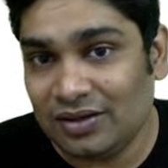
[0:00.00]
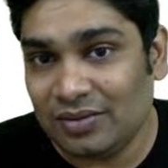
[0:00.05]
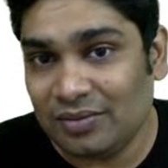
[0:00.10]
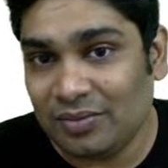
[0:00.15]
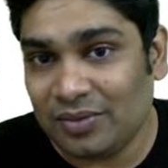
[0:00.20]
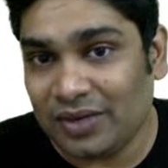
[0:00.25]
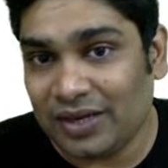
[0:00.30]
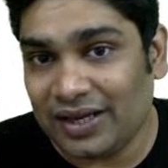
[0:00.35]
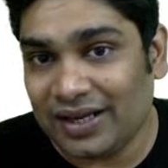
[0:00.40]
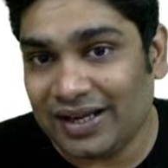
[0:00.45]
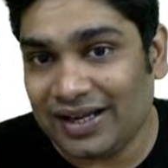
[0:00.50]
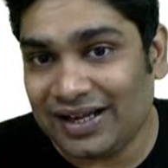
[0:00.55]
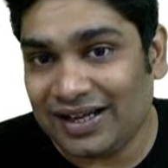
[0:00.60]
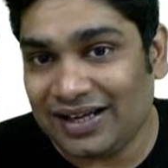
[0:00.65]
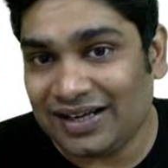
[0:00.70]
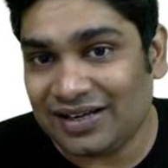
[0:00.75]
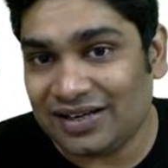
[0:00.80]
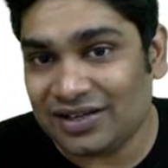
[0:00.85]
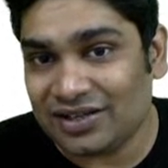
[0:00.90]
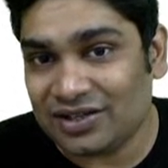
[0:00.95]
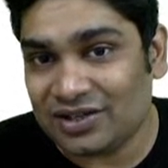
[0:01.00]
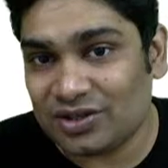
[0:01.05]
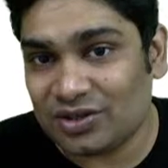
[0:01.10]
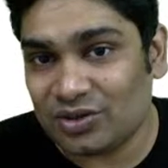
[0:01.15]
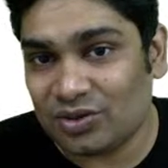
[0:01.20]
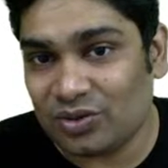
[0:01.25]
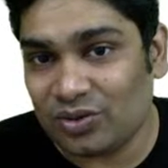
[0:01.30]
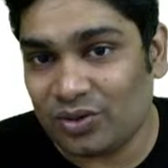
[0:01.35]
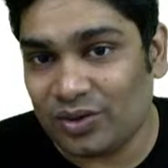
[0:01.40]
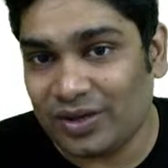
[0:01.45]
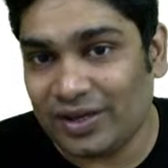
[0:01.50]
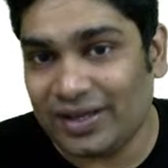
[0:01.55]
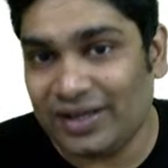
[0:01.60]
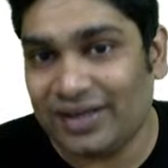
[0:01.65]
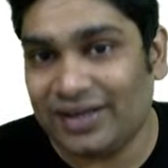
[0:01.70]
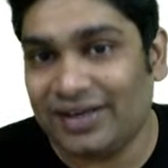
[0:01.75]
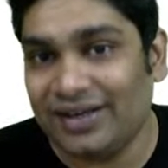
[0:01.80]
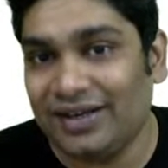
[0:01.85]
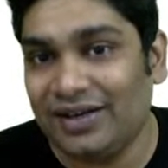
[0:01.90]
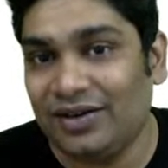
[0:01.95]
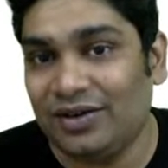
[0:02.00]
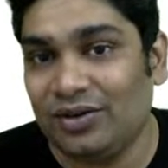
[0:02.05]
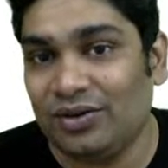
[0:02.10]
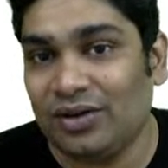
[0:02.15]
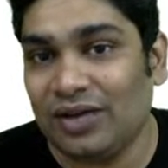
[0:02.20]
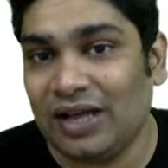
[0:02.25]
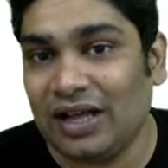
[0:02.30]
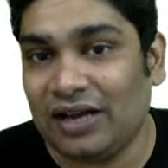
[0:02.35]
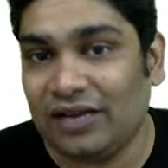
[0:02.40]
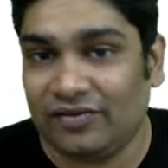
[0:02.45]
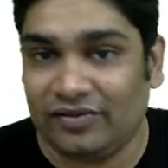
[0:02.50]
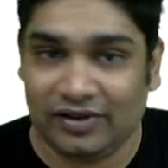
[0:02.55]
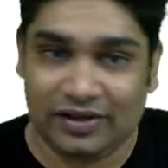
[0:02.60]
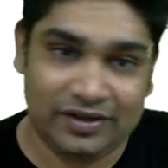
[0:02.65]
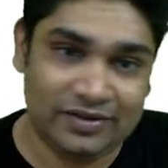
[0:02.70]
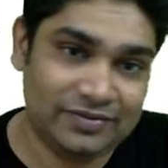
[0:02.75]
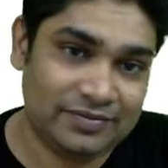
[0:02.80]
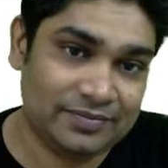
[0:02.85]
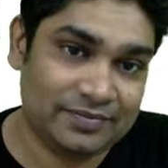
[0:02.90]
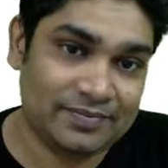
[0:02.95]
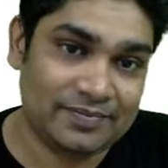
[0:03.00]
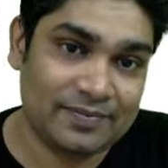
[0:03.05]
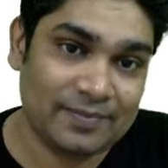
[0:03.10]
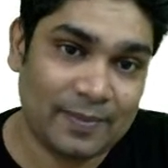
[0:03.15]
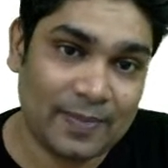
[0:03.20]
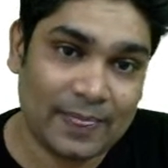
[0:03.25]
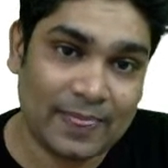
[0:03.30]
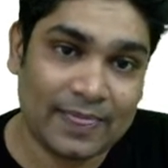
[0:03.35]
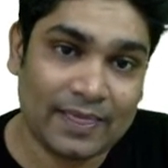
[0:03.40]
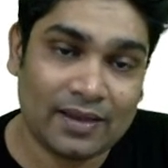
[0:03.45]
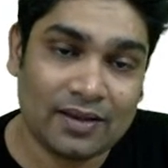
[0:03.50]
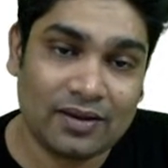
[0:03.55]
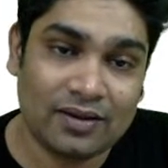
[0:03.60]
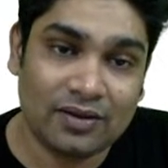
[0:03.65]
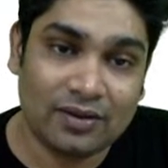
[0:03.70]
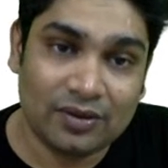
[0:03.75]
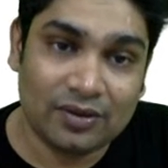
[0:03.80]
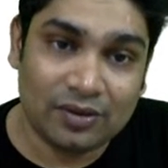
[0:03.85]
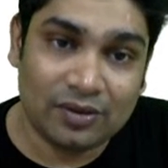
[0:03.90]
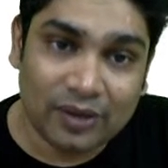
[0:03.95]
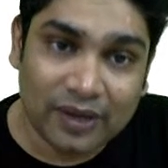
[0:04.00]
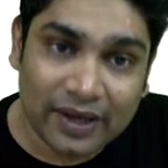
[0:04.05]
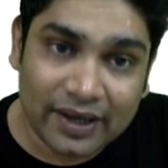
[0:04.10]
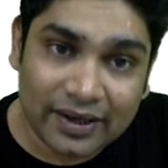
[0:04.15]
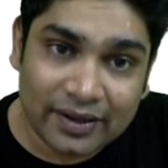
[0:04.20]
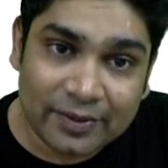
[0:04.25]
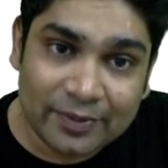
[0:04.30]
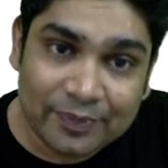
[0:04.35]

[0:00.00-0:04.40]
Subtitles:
pi r square into alpha. Okay.